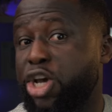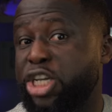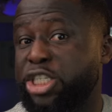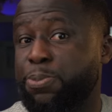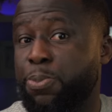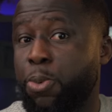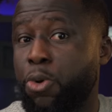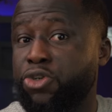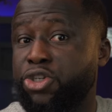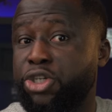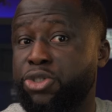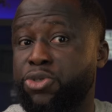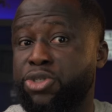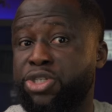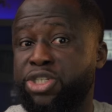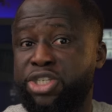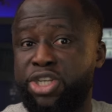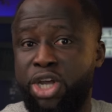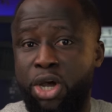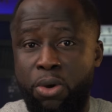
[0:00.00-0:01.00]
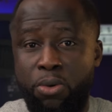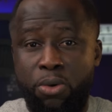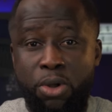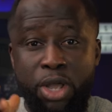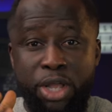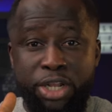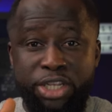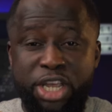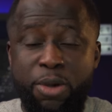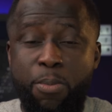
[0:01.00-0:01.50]
your exposure to sell
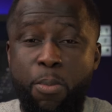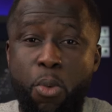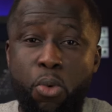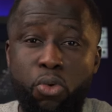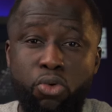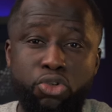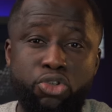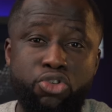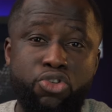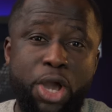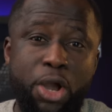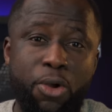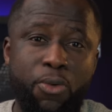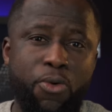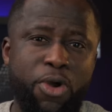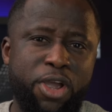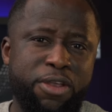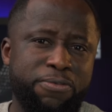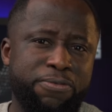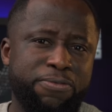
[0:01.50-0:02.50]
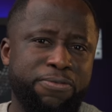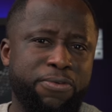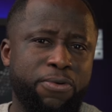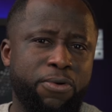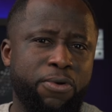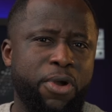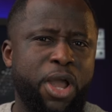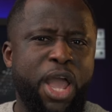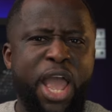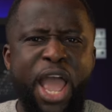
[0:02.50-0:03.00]
the mode you are going for.